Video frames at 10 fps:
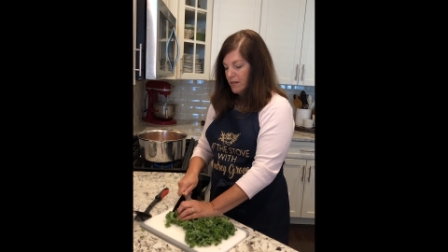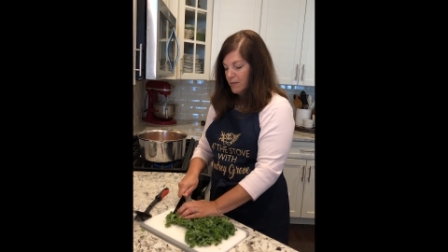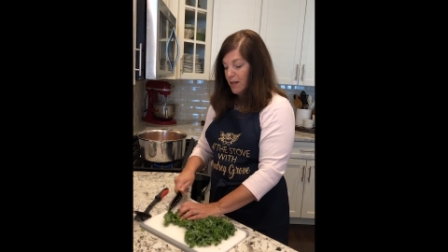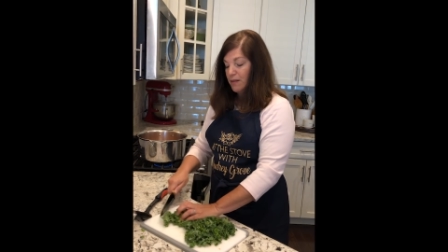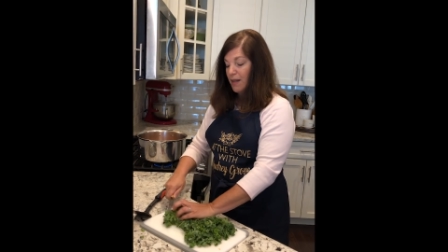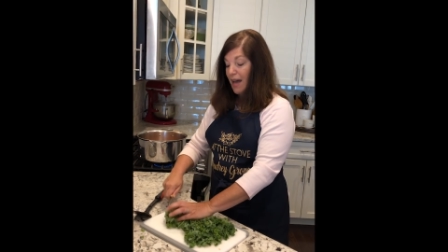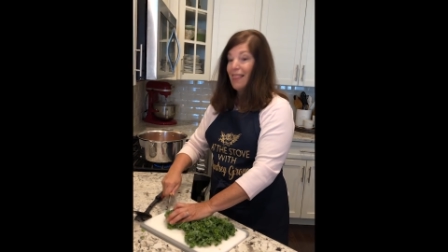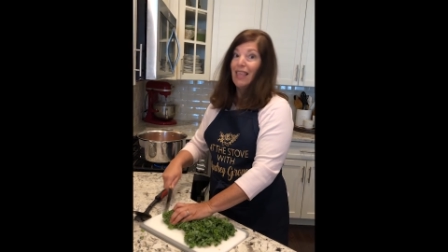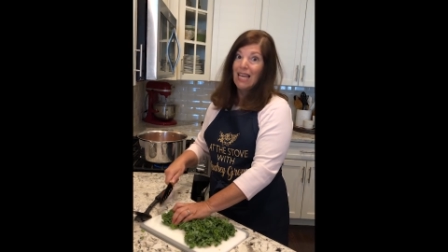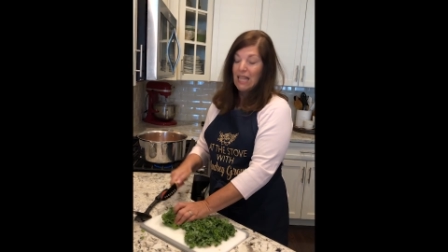Well, I
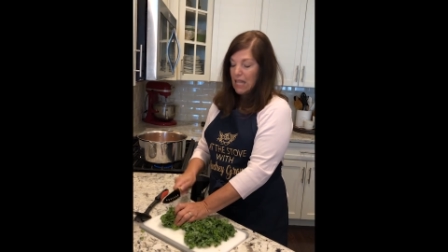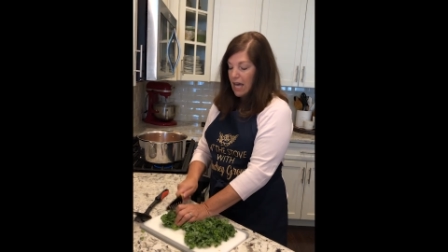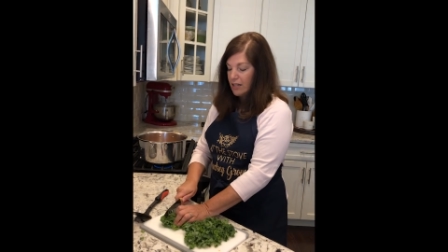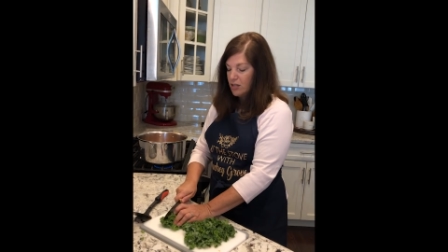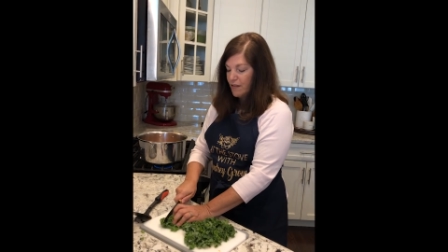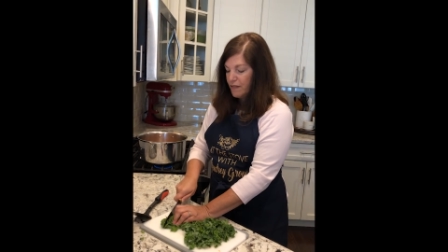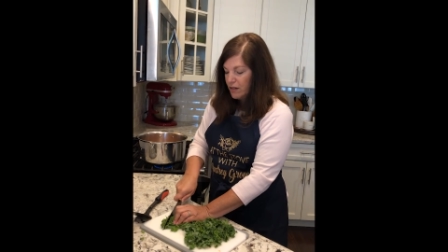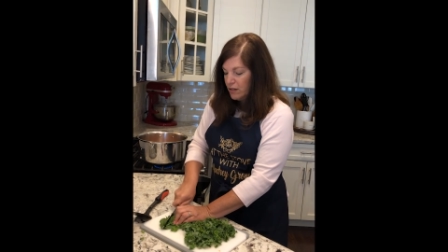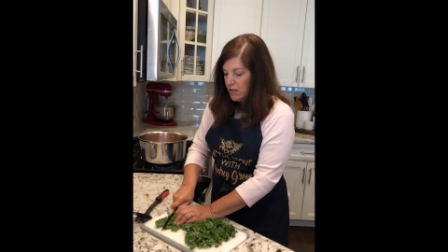think a lot tougher.